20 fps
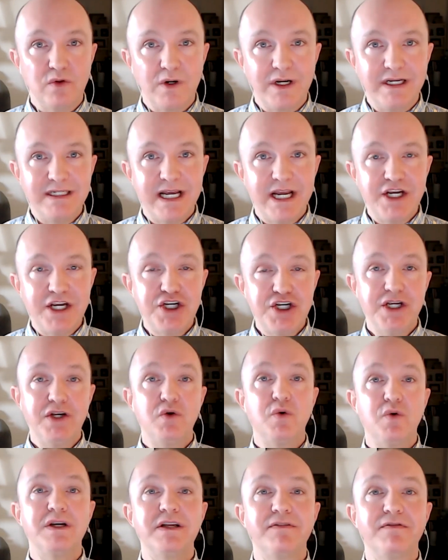
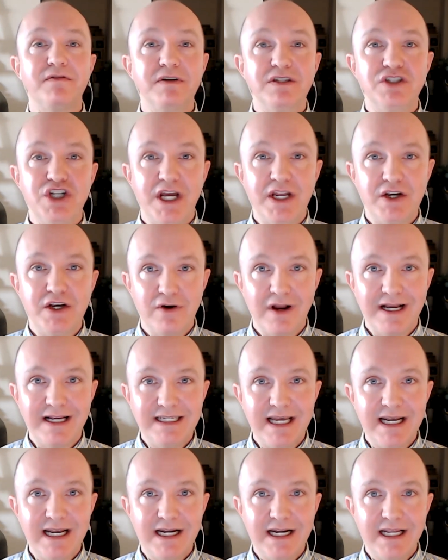orientation or different gender
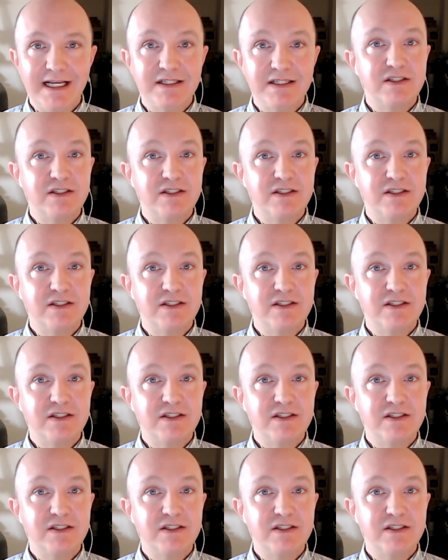identity.